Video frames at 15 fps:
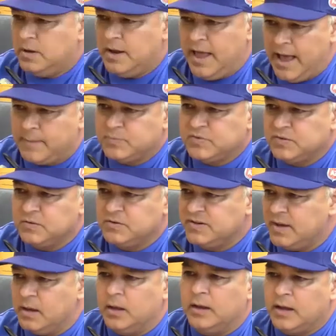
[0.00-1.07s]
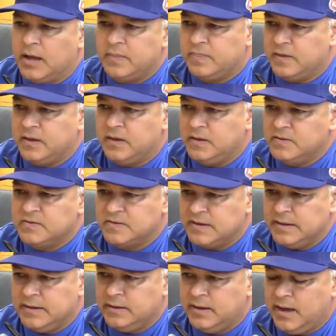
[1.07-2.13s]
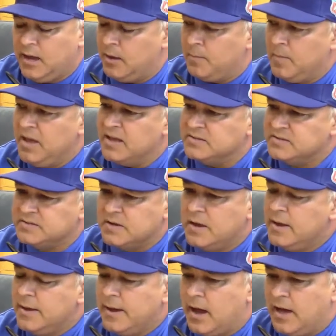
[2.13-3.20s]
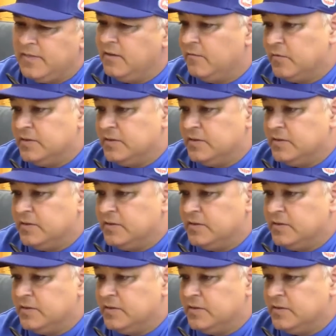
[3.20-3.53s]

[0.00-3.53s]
absolute talent. I think he's a can't miss. I think for the